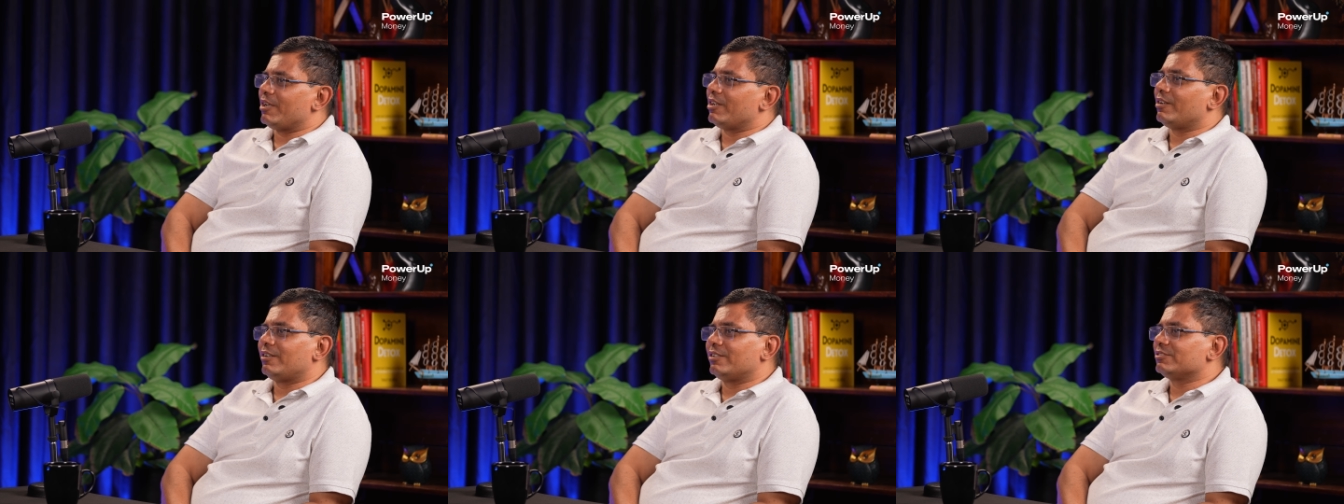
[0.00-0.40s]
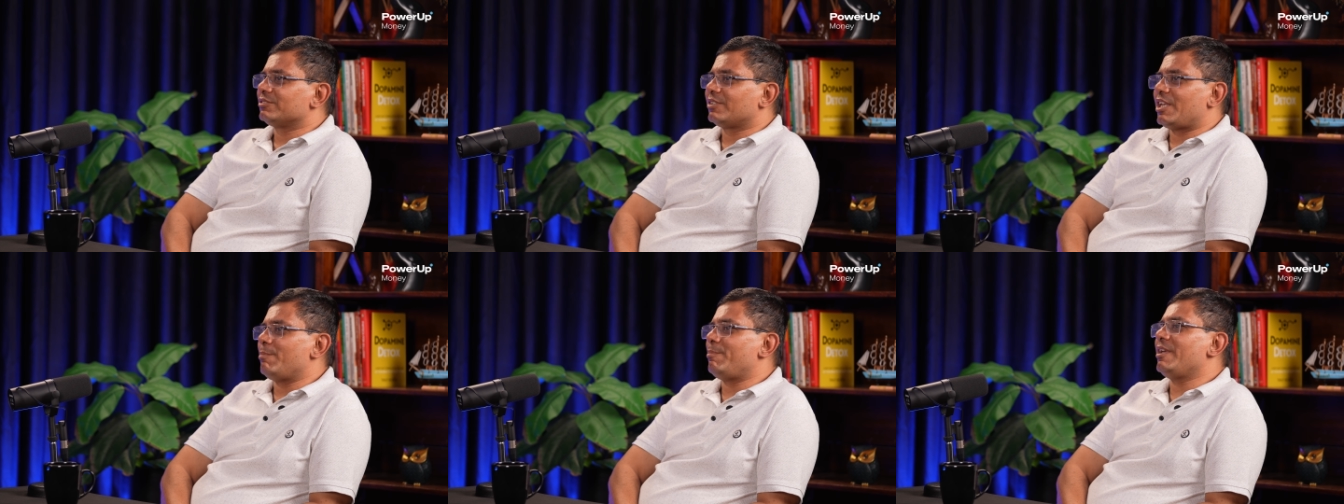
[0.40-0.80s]

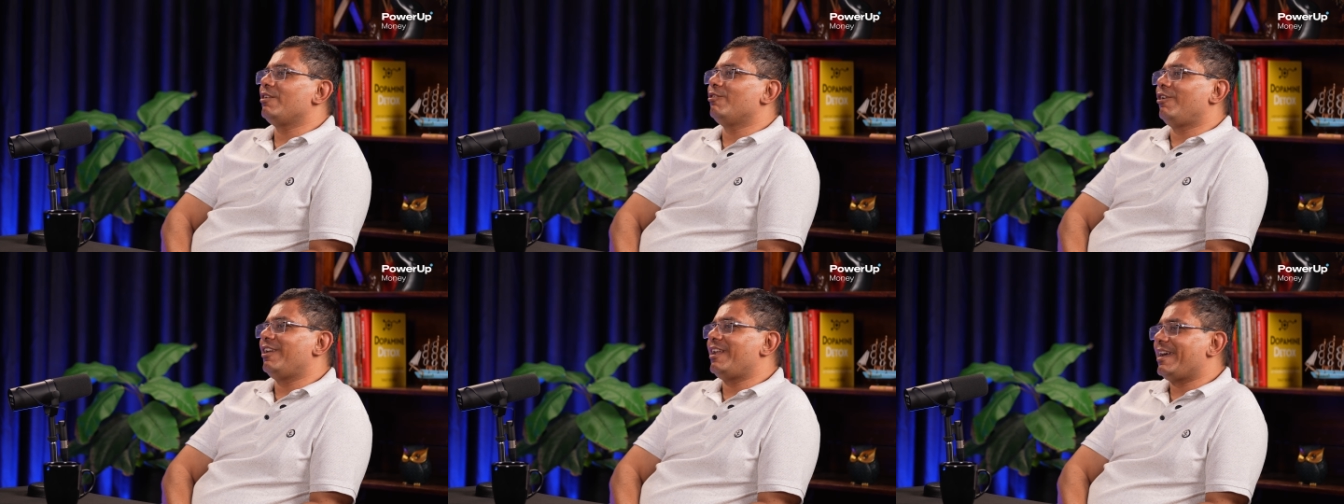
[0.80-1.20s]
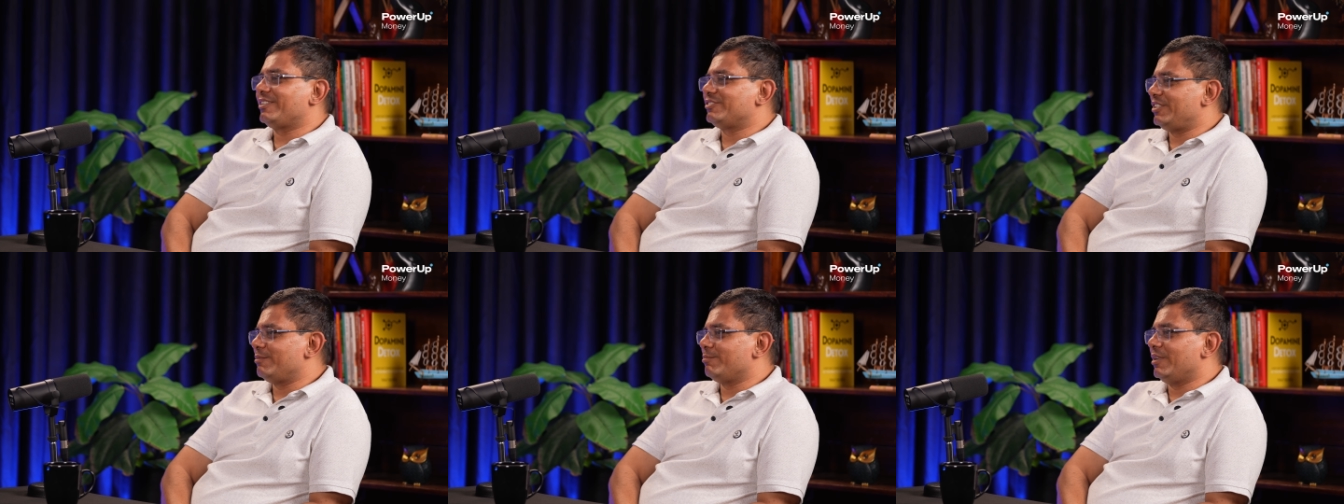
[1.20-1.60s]
because keeping all
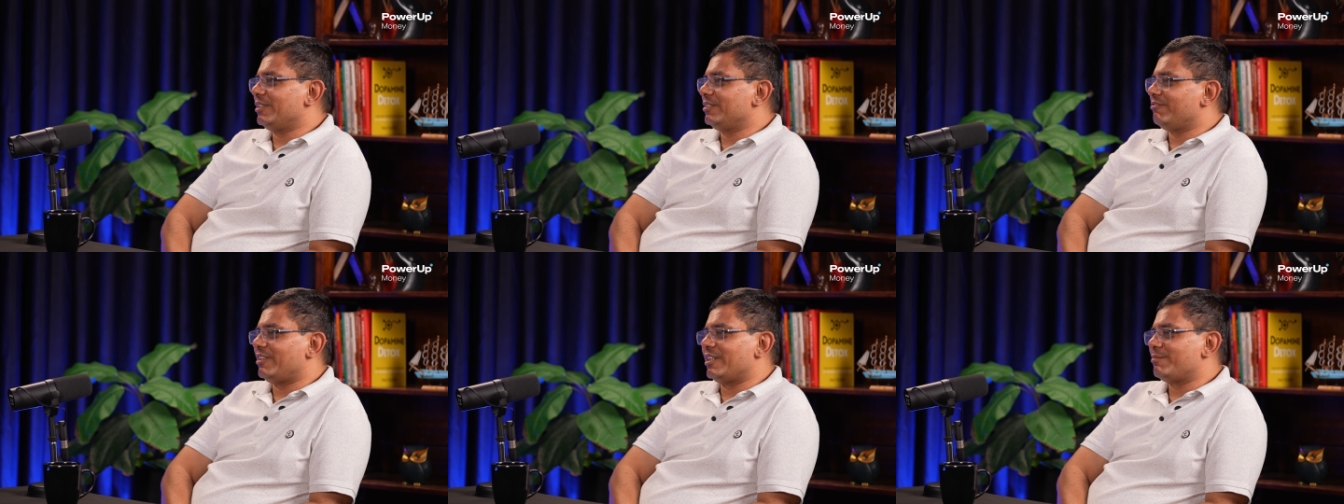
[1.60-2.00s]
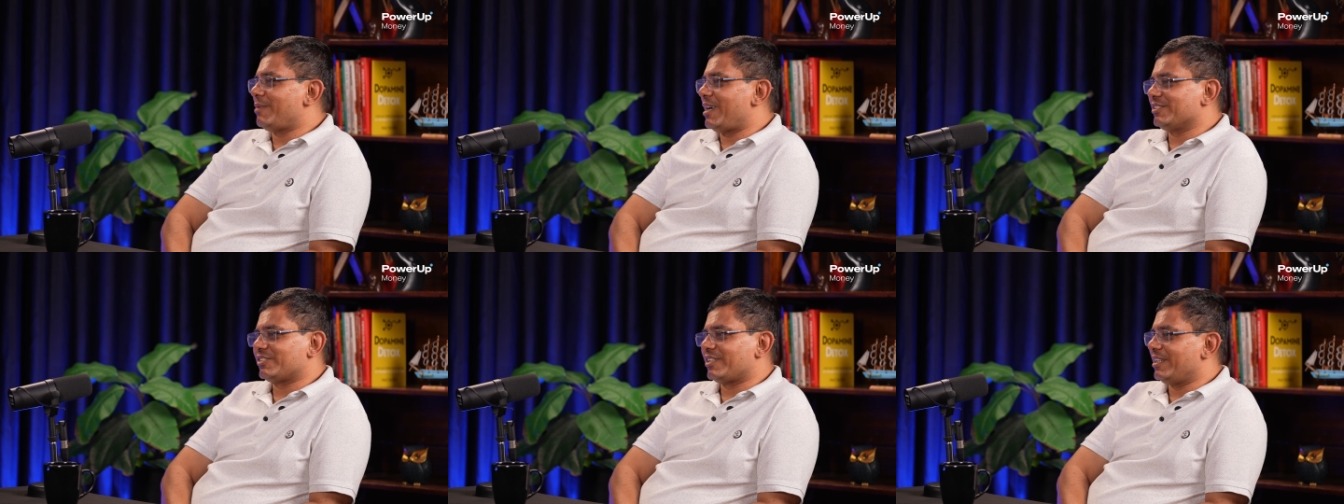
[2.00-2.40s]
eggs in one
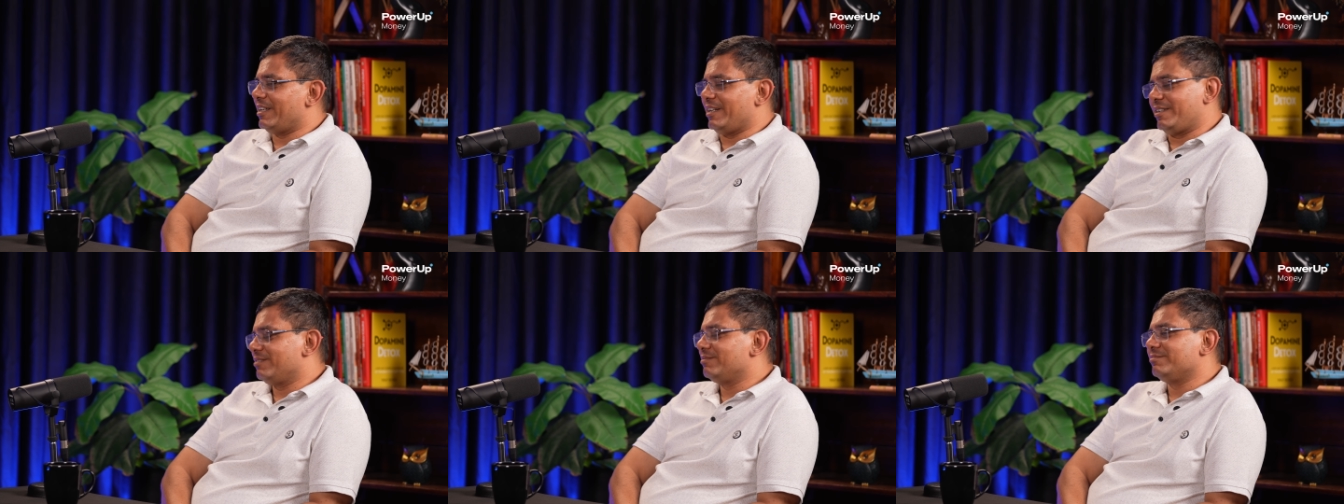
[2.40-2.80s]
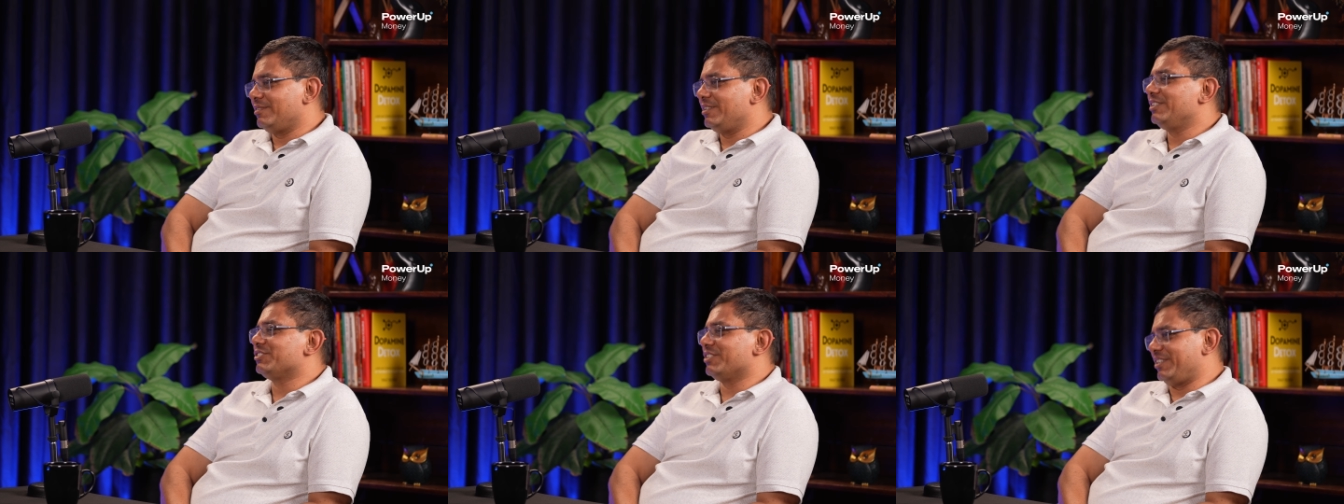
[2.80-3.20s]
basket
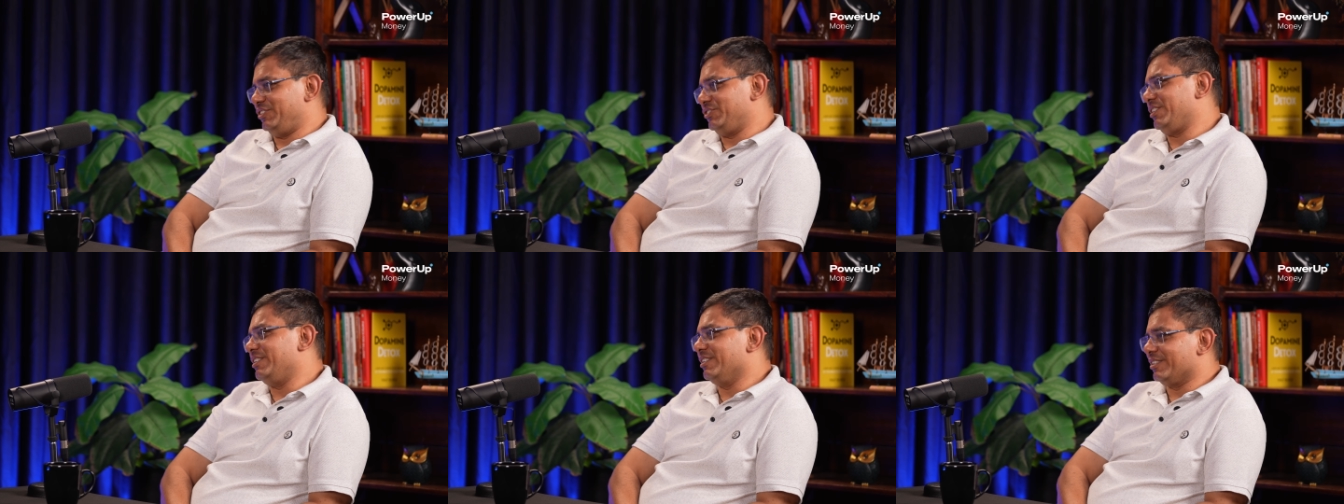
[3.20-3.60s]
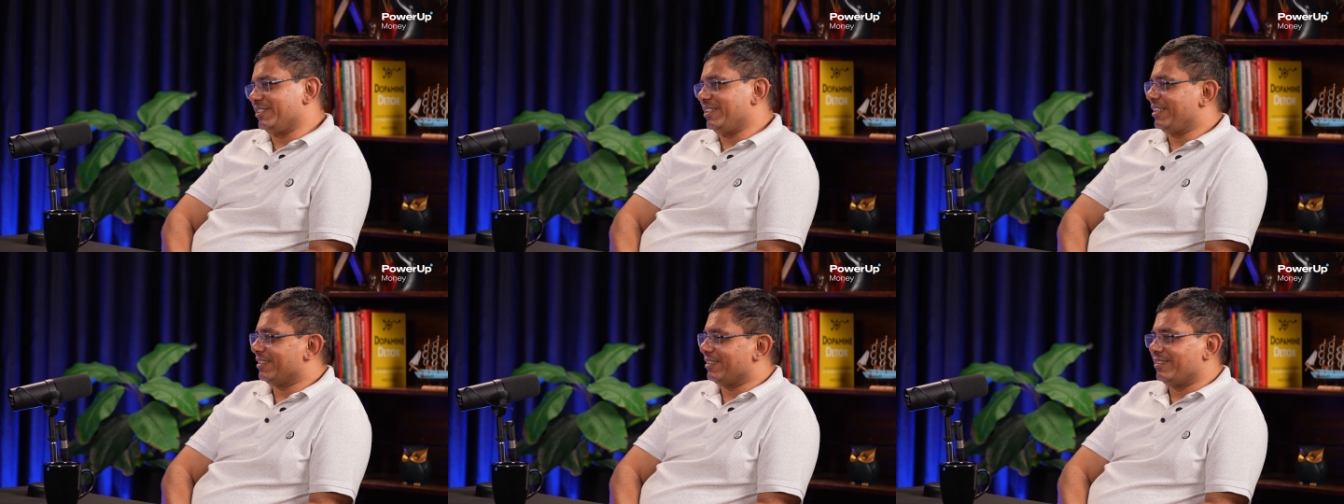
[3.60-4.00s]
is a riskier
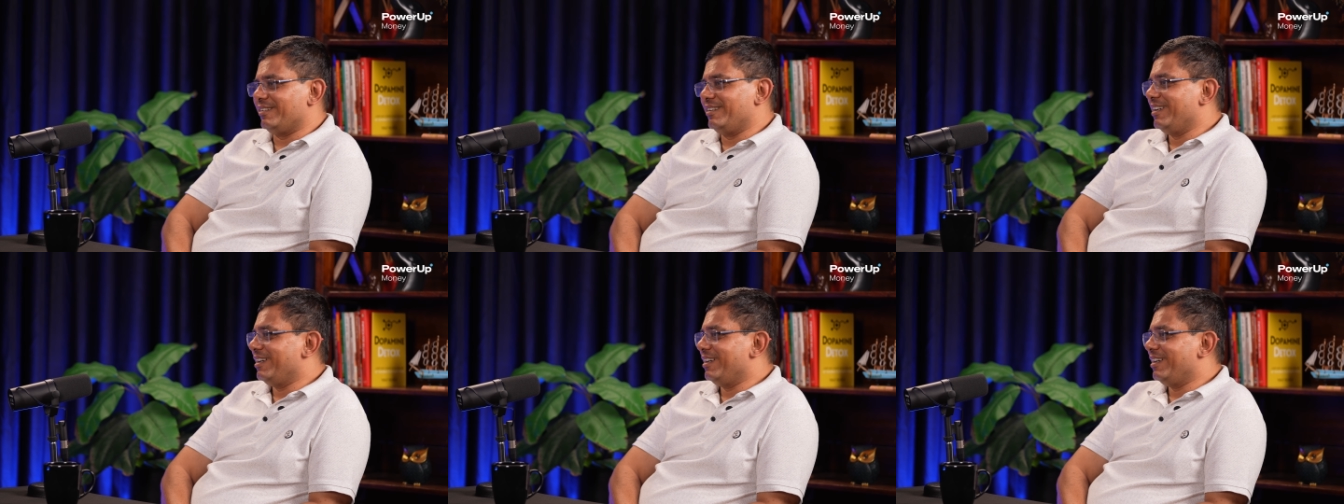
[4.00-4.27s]
thing,